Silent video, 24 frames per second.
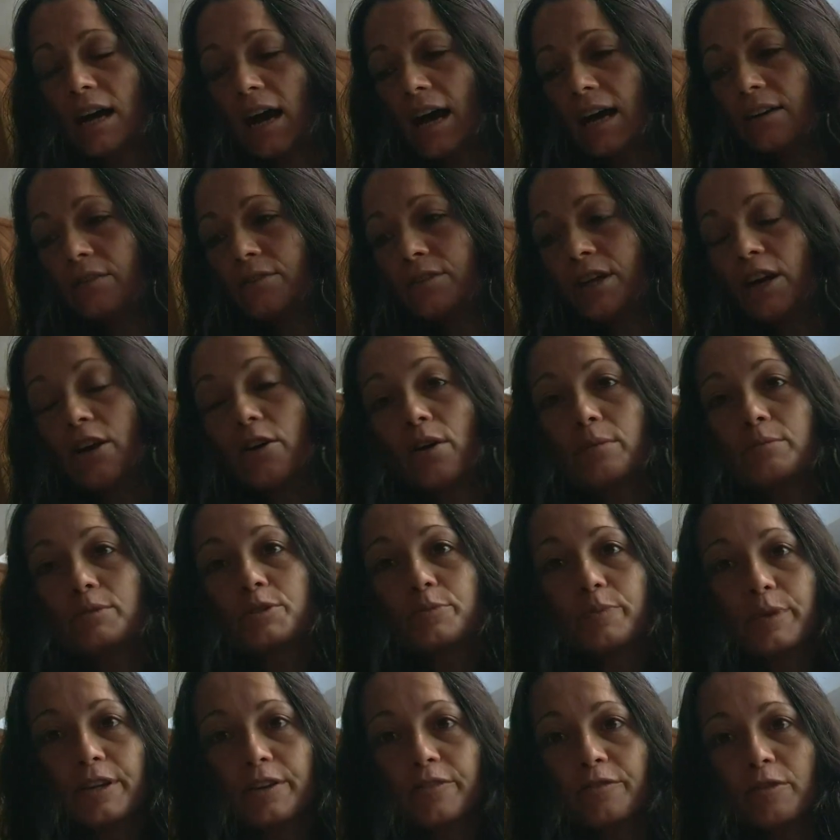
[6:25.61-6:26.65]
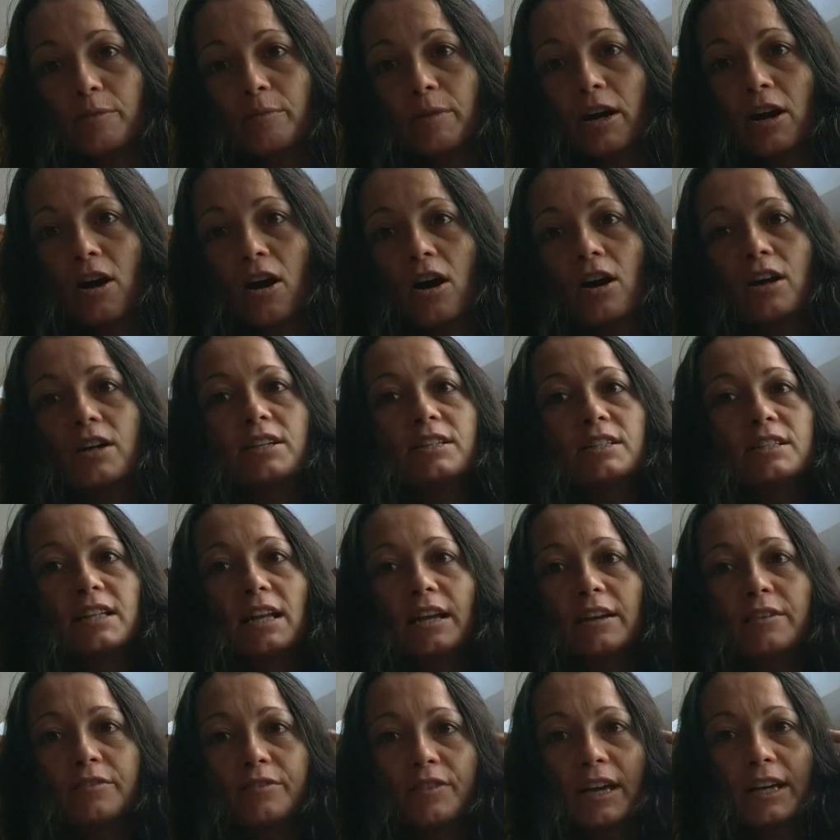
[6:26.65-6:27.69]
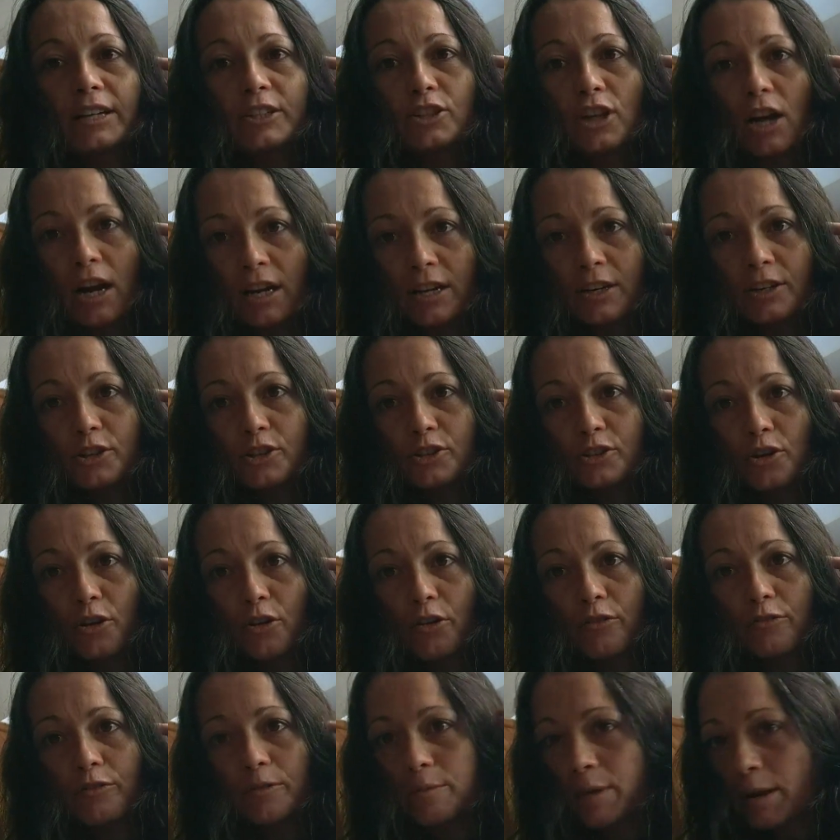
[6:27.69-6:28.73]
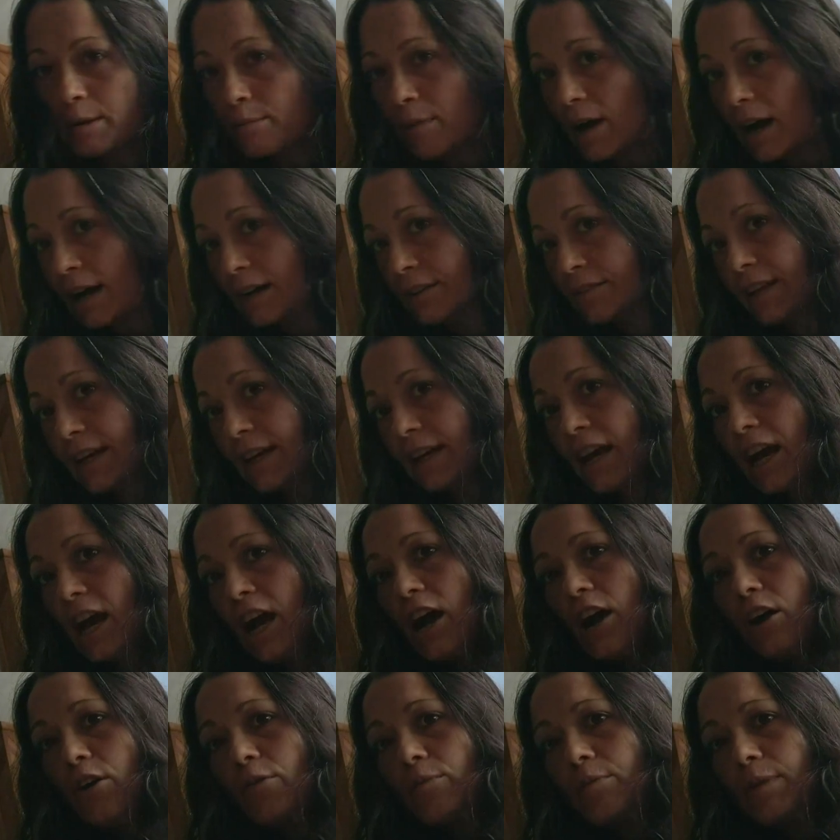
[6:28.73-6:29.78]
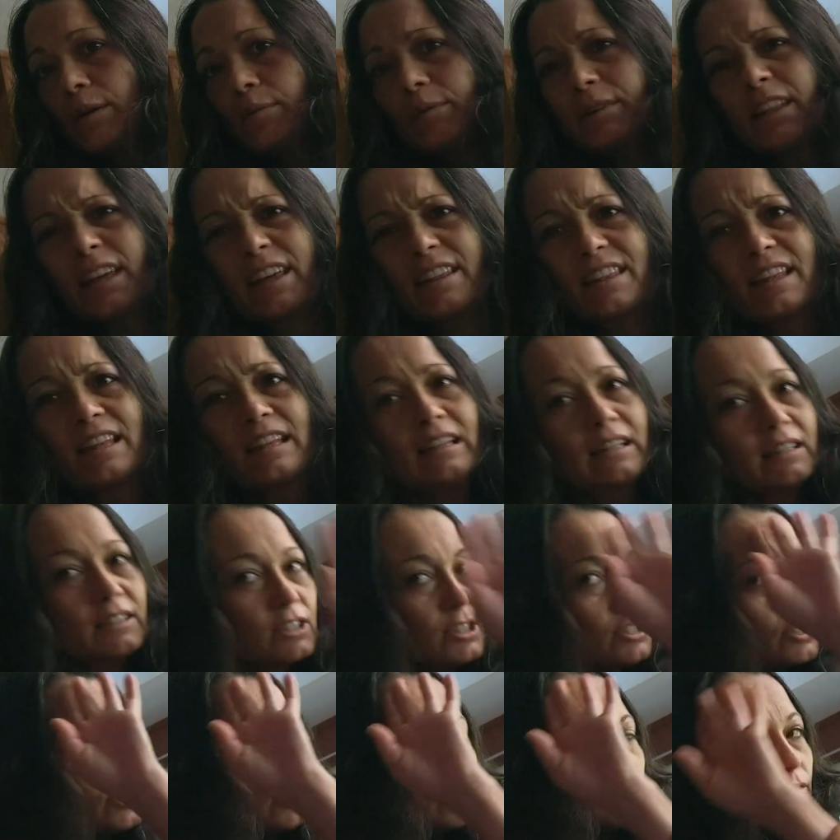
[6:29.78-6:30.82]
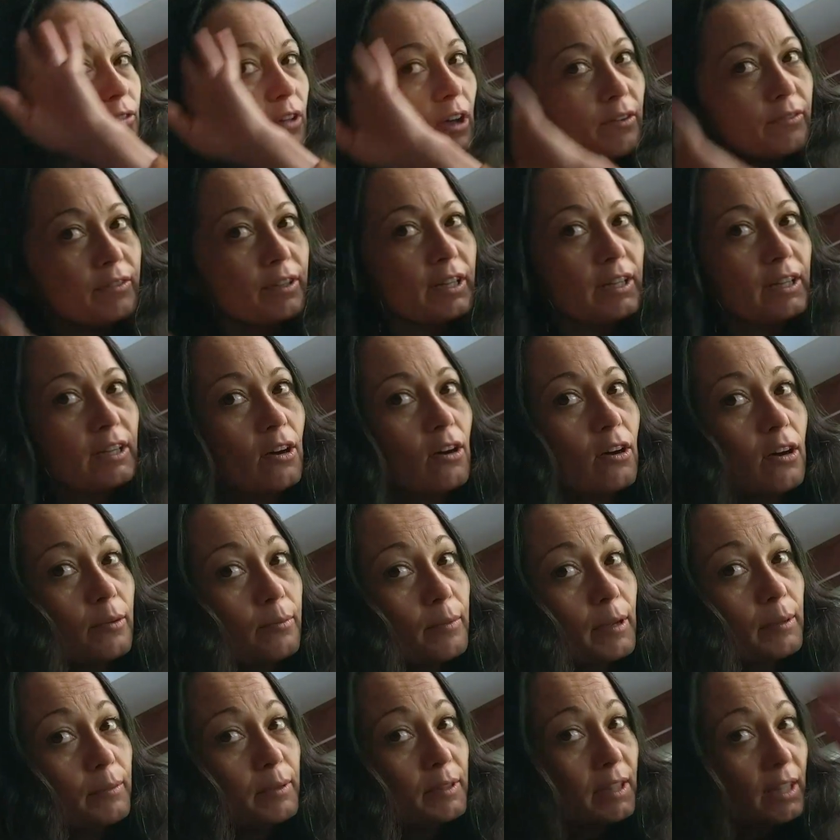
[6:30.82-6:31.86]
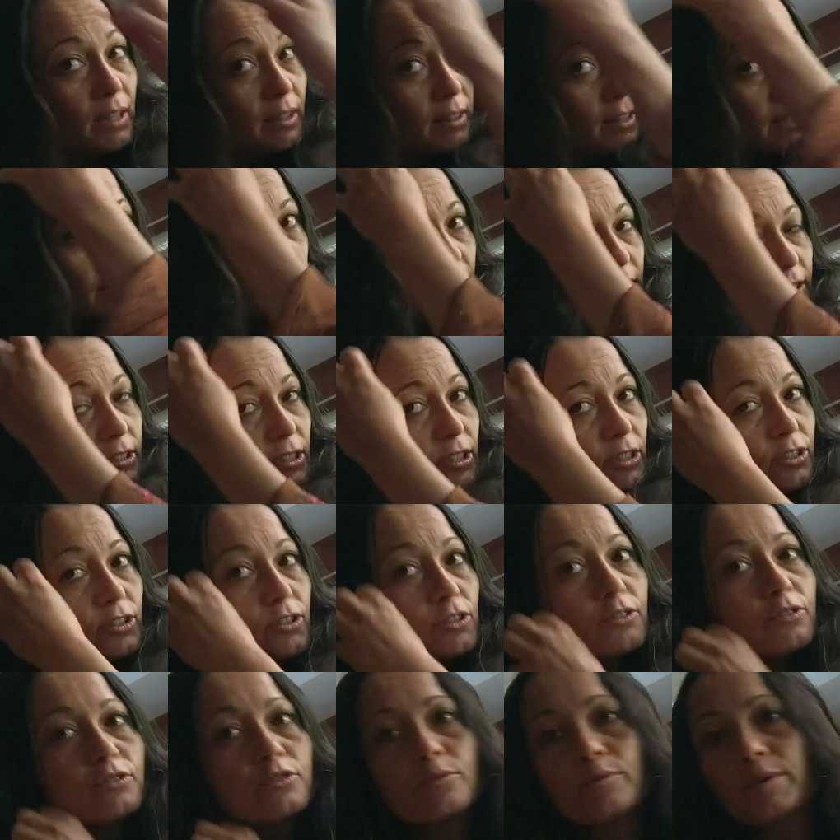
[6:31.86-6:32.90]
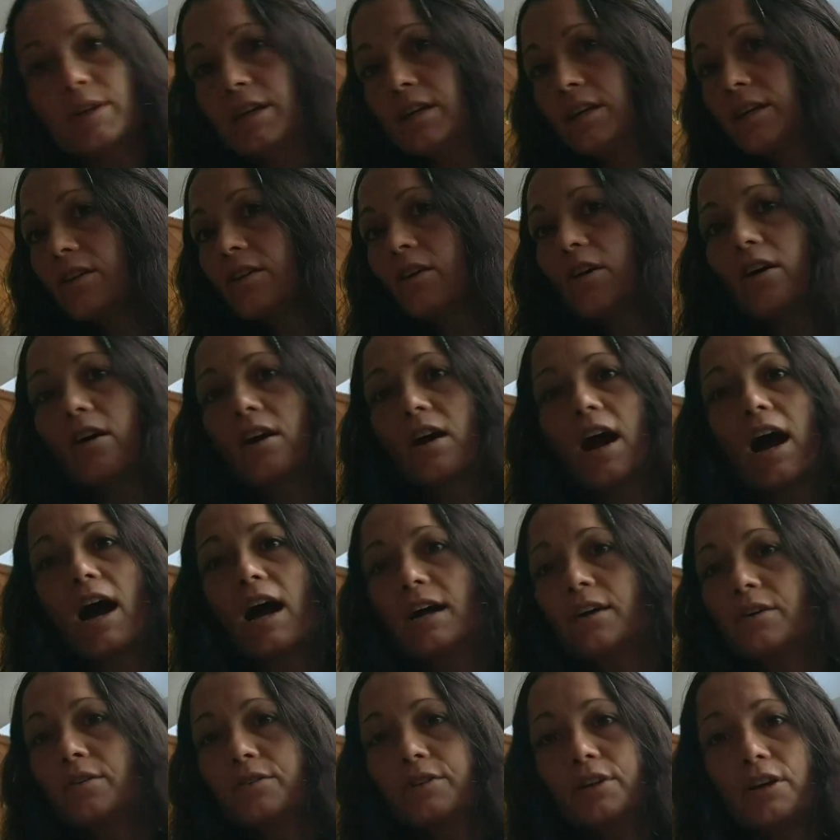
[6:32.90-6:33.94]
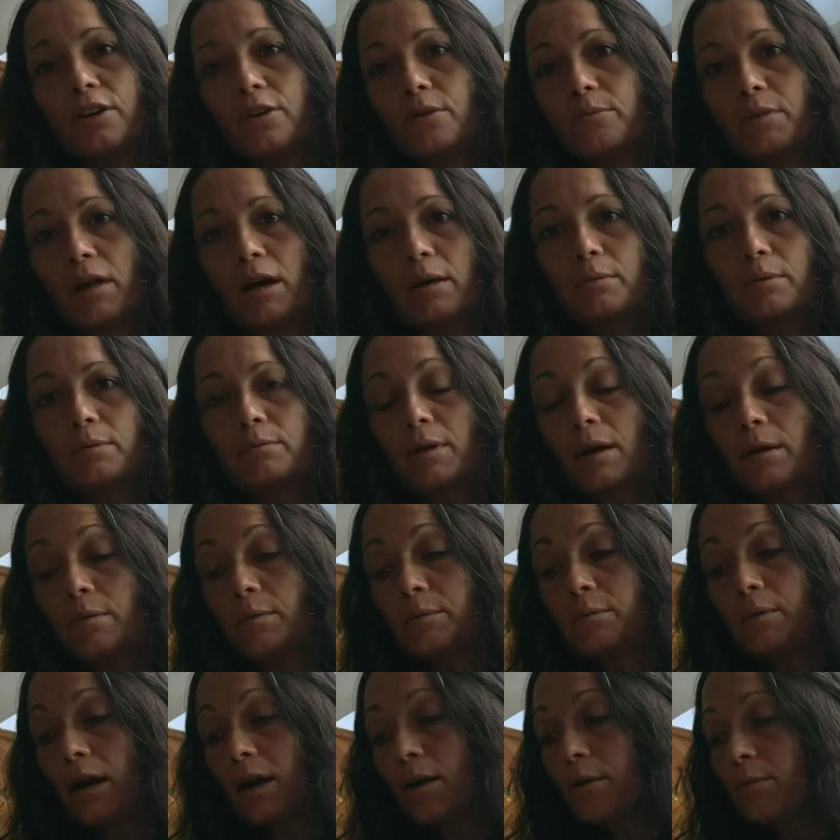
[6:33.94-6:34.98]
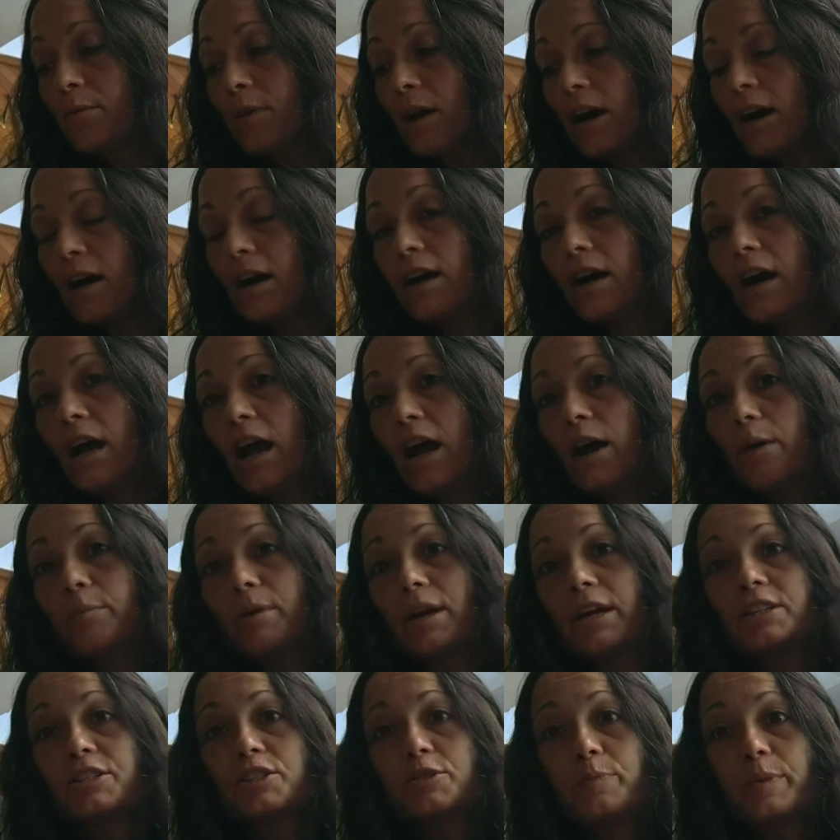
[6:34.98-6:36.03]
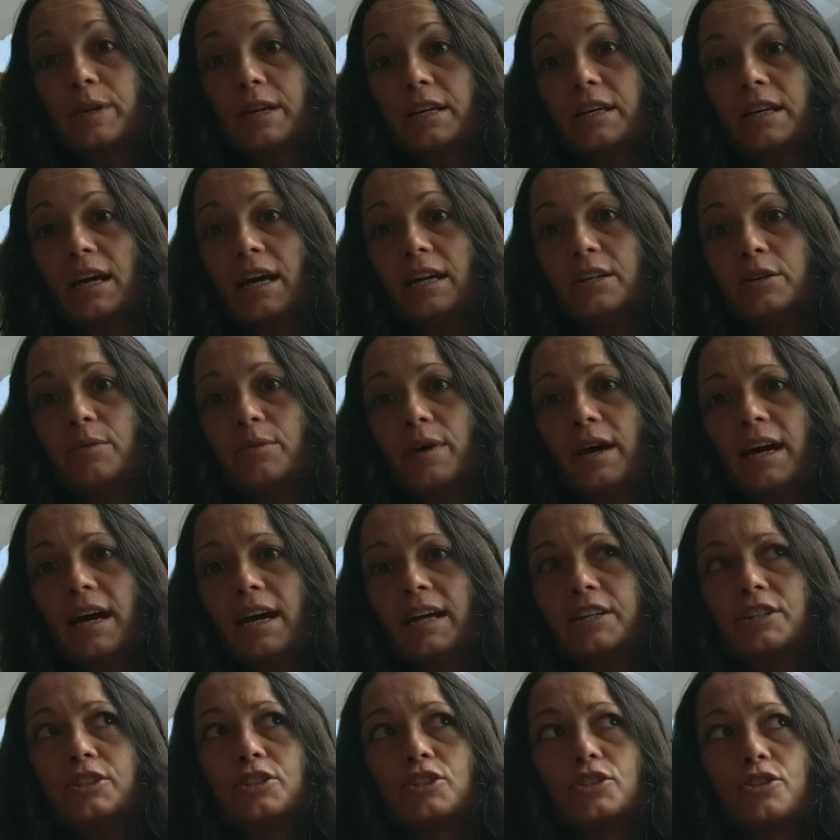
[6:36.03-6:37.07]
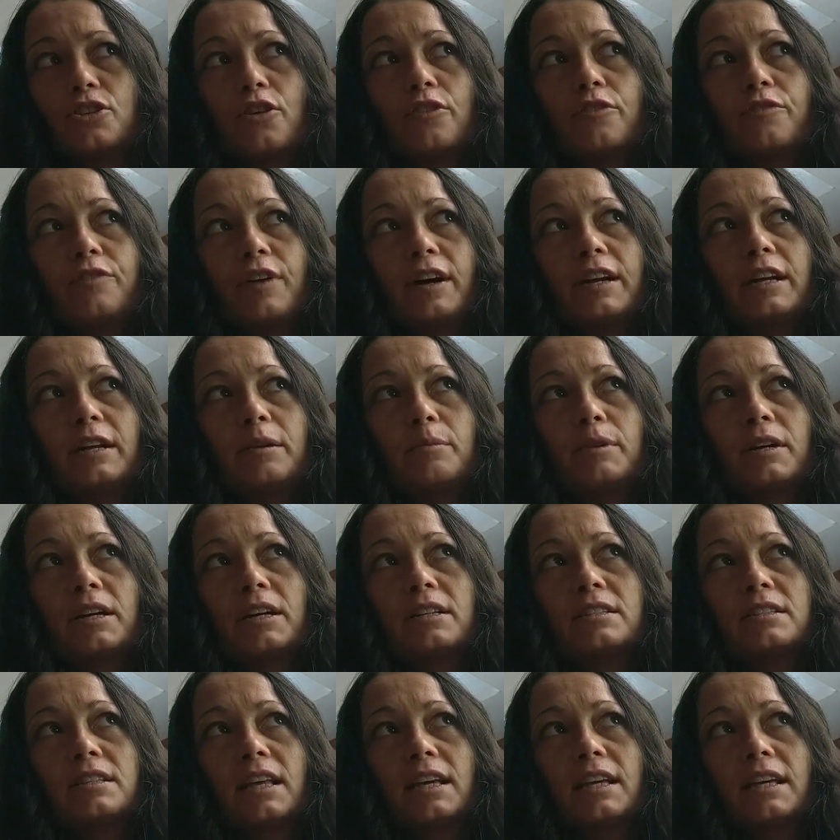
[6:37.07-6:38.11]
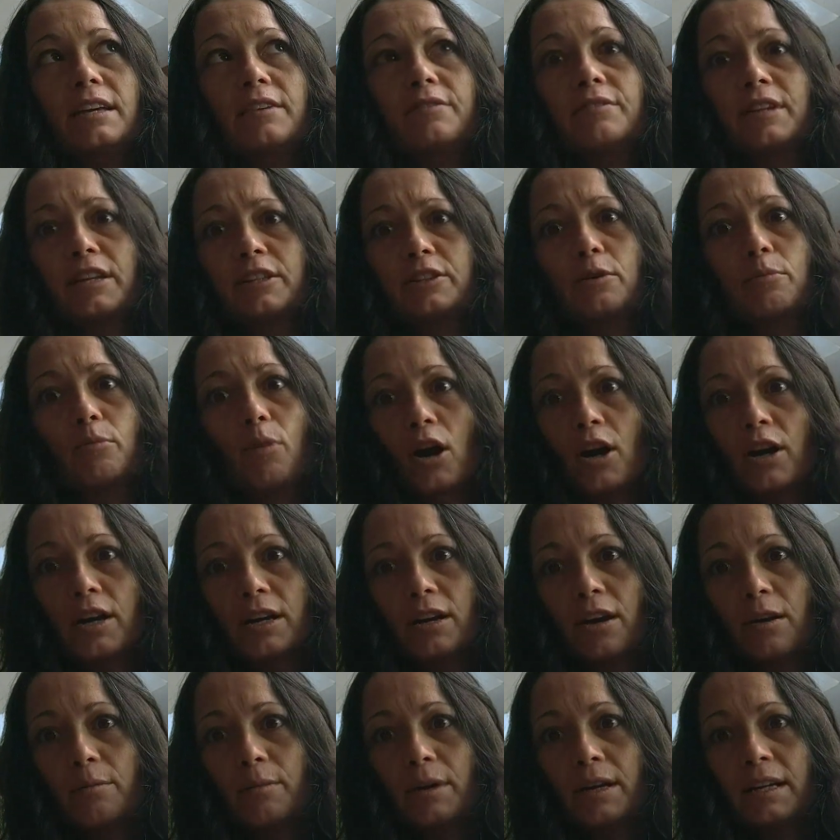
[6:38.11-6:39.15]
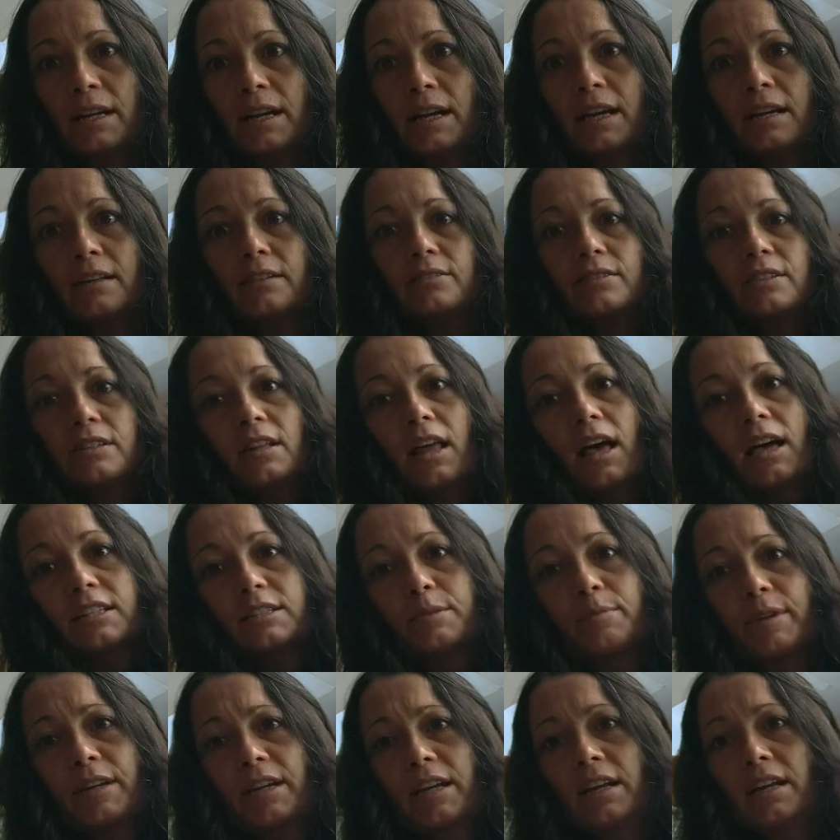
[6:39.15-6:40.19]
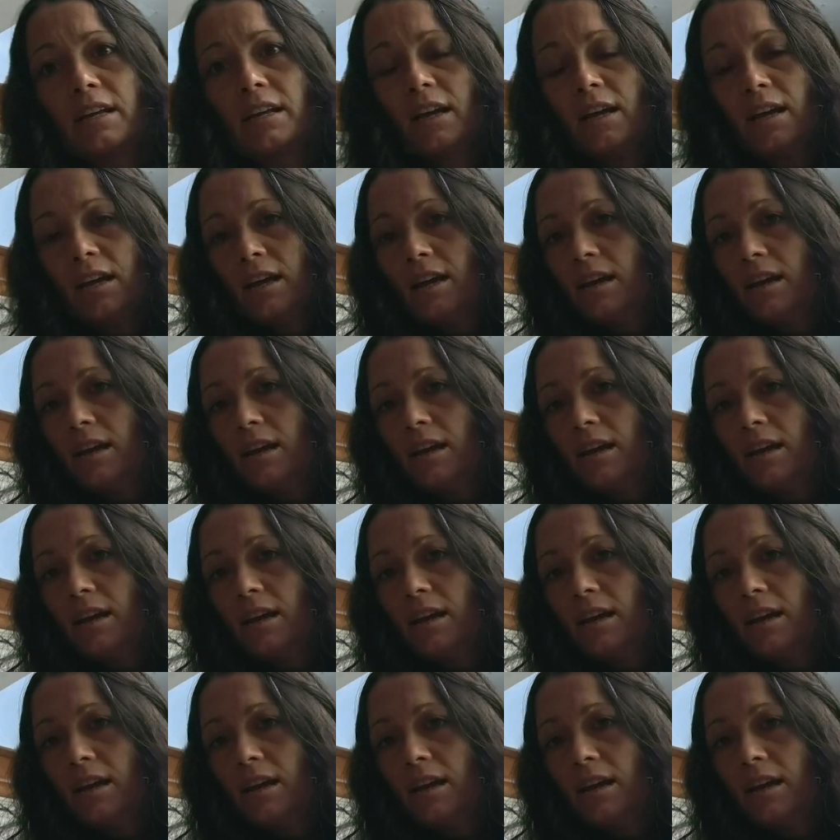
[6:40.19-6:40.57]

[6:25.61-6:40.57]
I don't know, I'm just speaking from my heart instead of like trying to control it from my mind. Like, well, maybe they think this is too lovey, or maybe they think this is too sweet, or I don't know, blah blah blah blah blah blah, but I speak it anyway. And it's so funny because like, even at the market on Monday, last Monday,